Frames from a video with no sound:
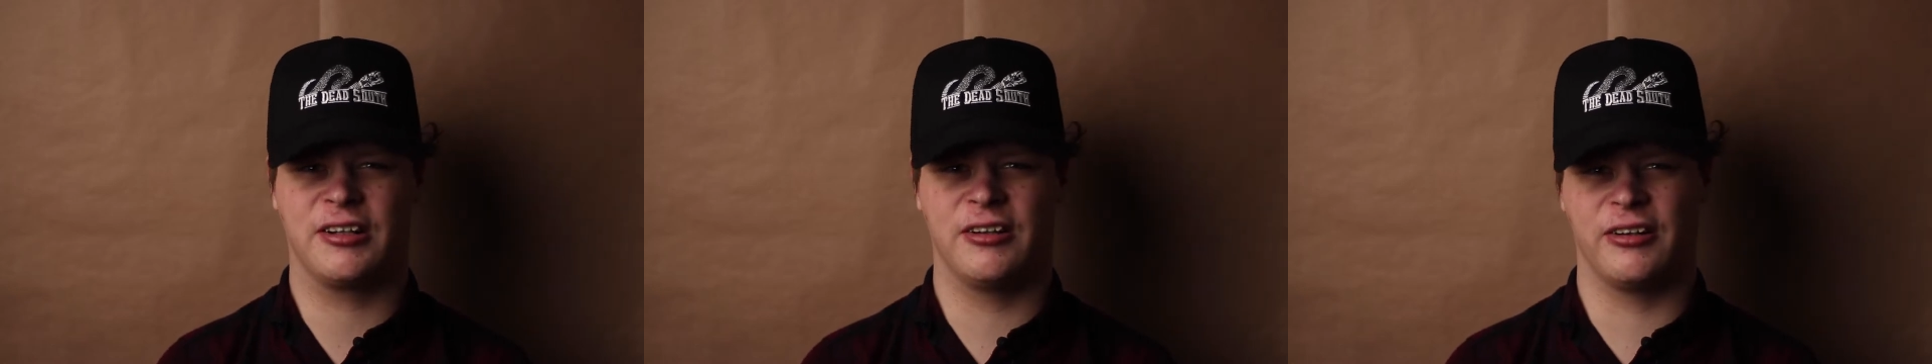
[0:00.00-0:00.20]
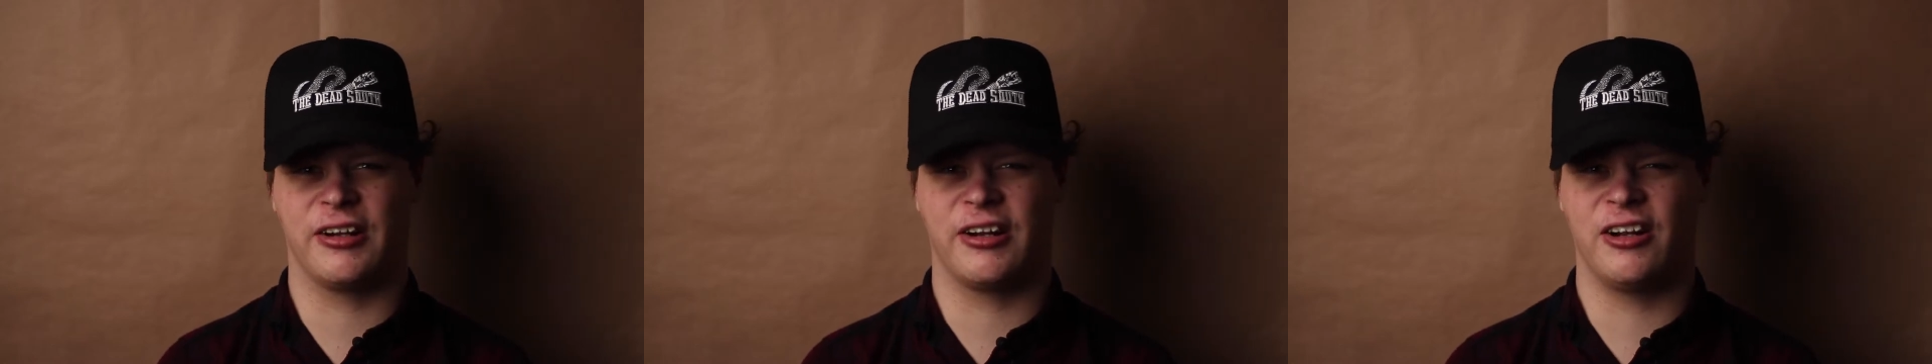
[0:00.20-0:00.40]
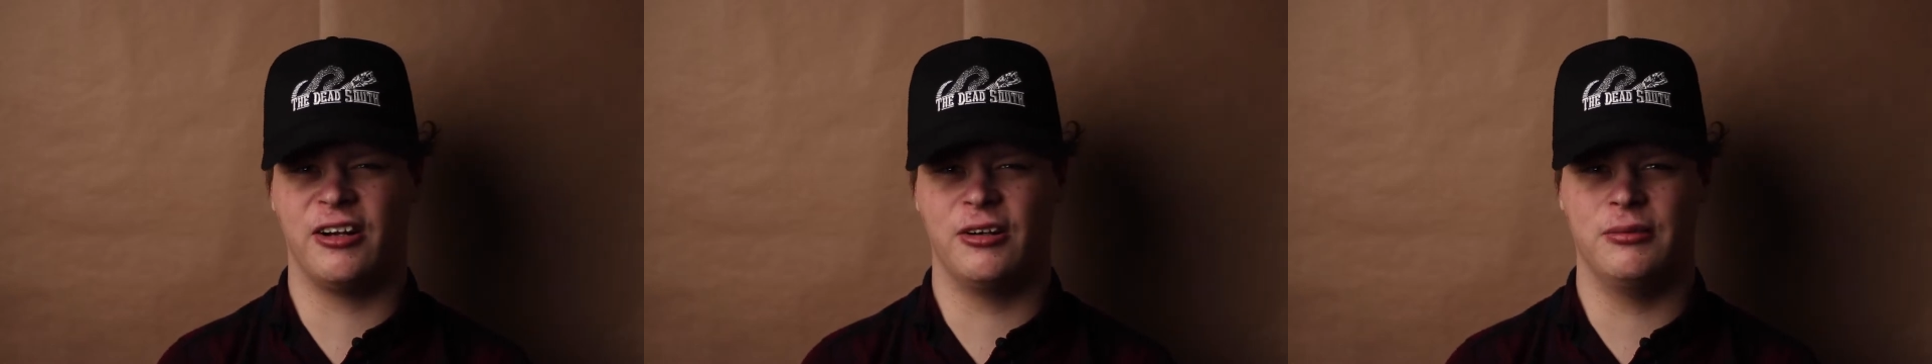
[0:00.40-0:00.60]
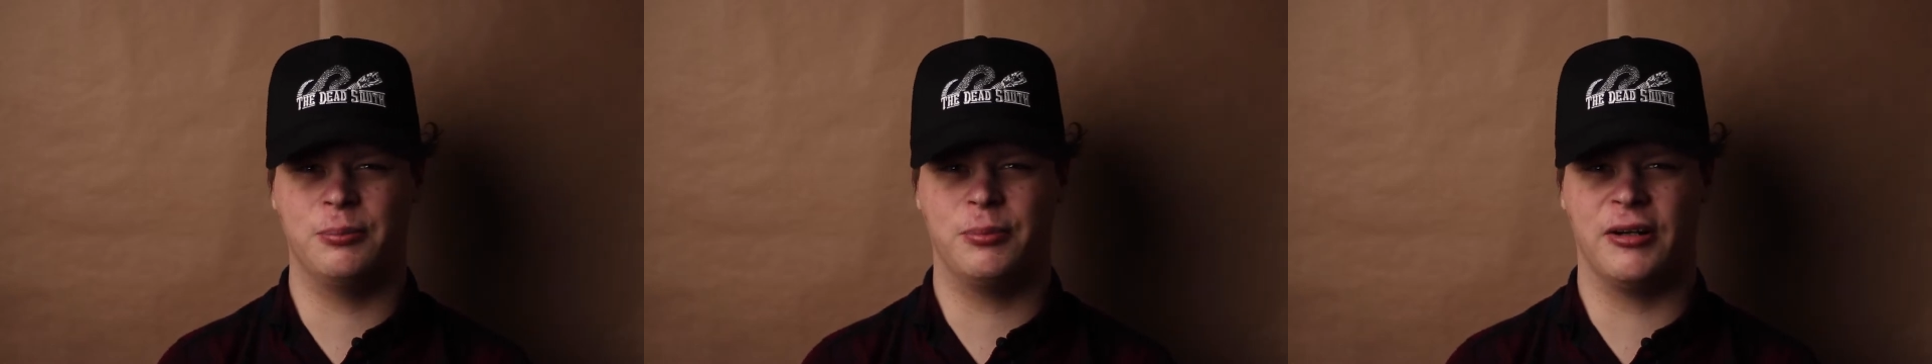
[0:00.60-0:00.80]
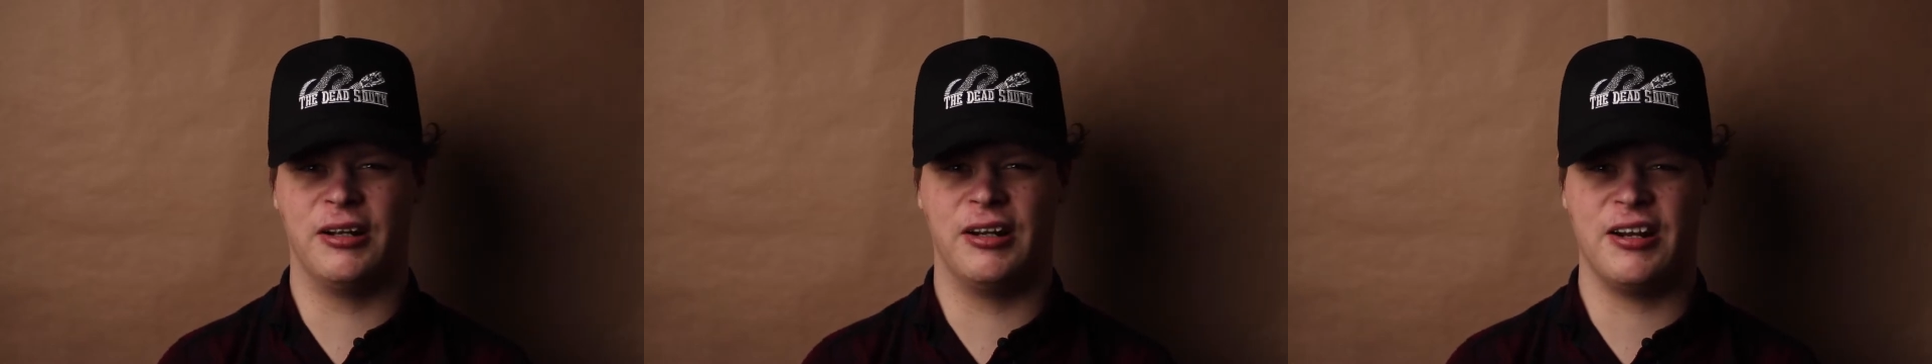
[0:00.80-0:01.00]
gonna go,
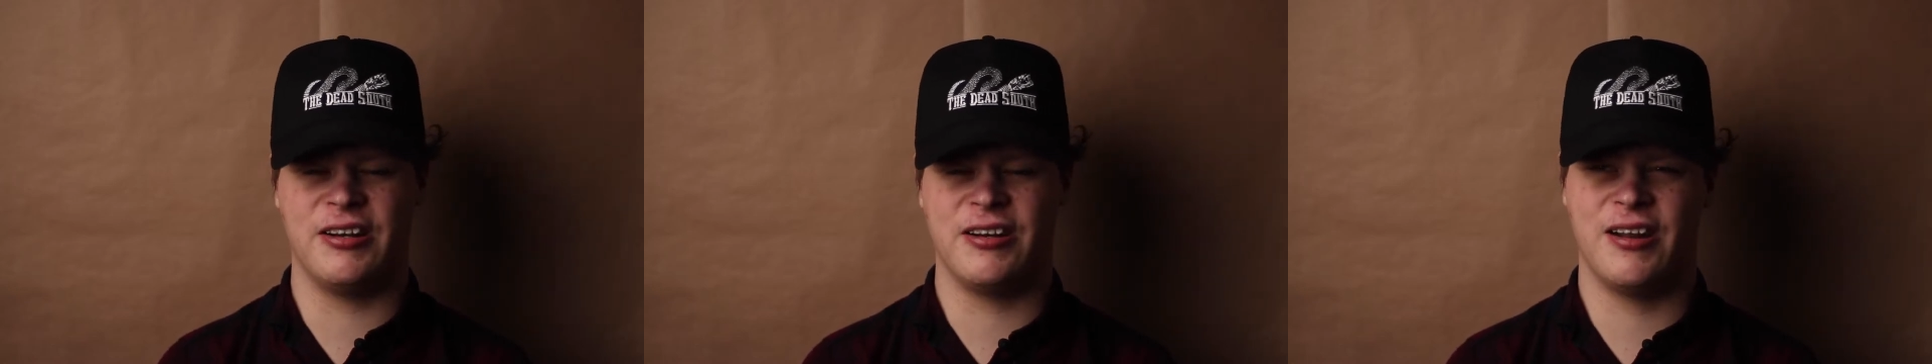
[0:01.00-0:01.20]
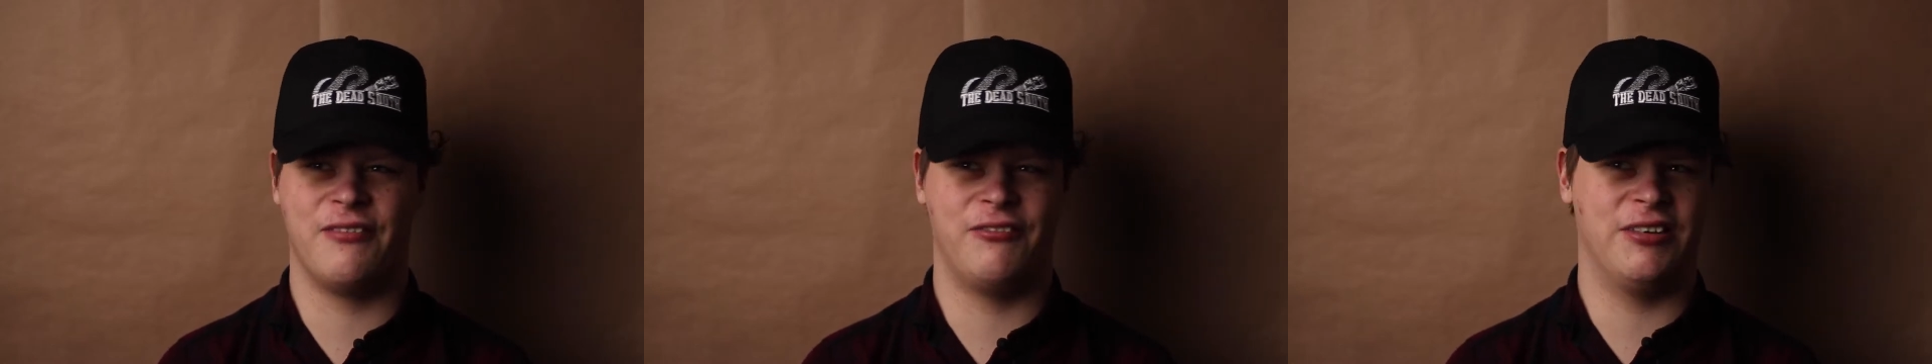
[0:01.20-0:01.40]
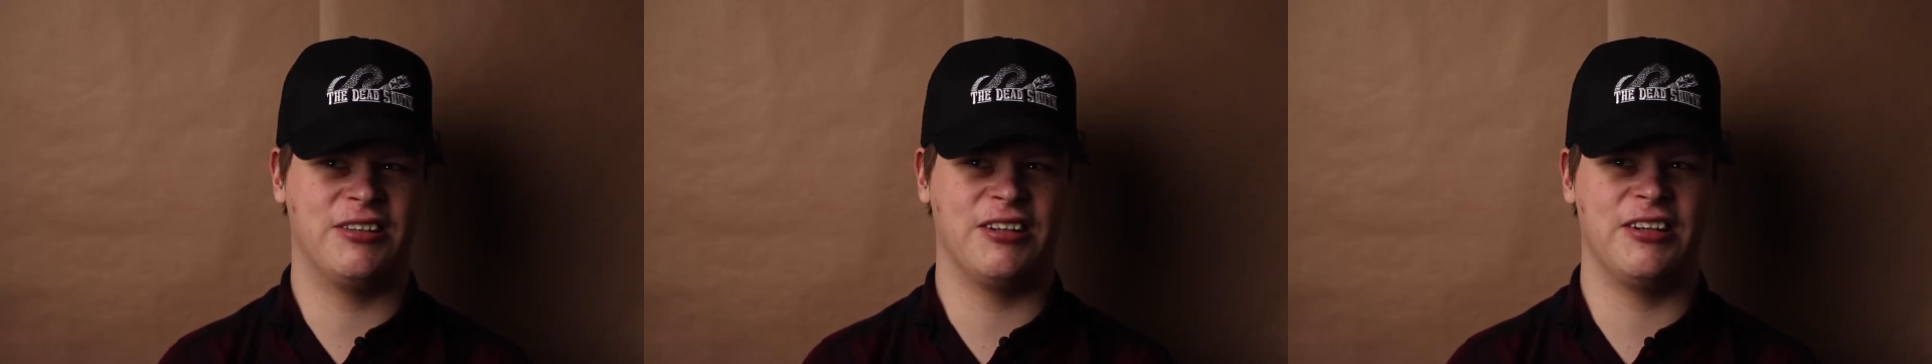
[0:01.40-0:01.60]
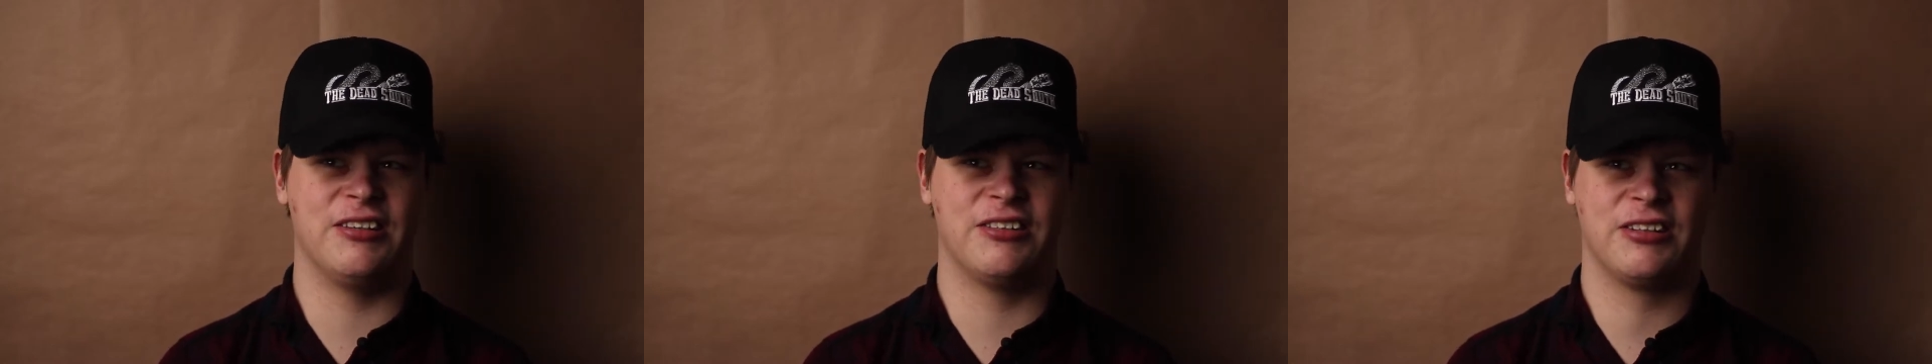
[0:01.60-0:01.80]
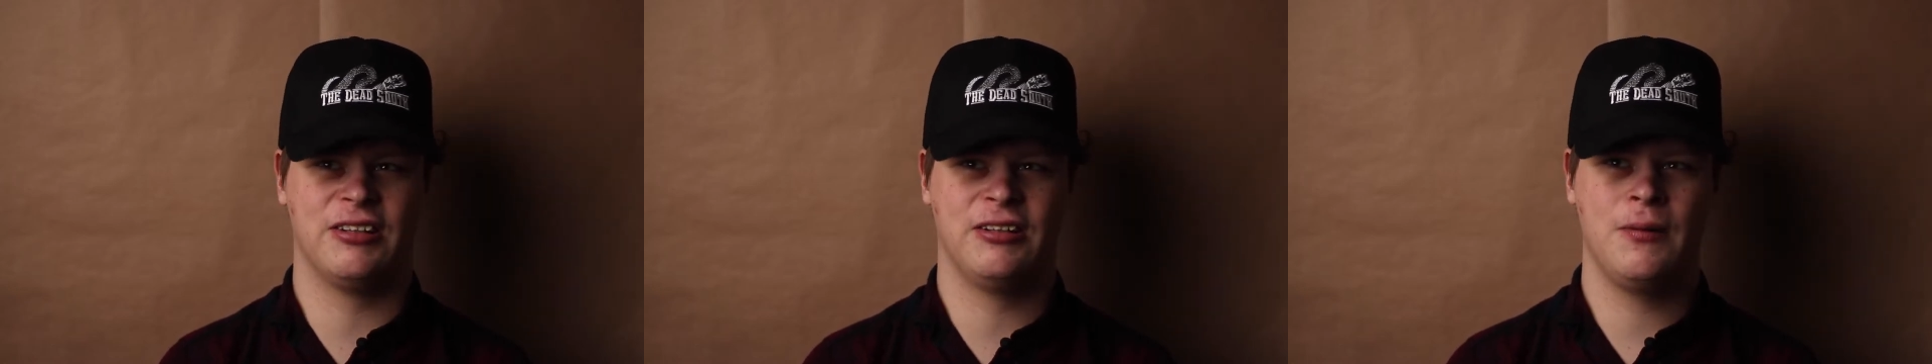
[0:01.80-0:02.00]
but it never did.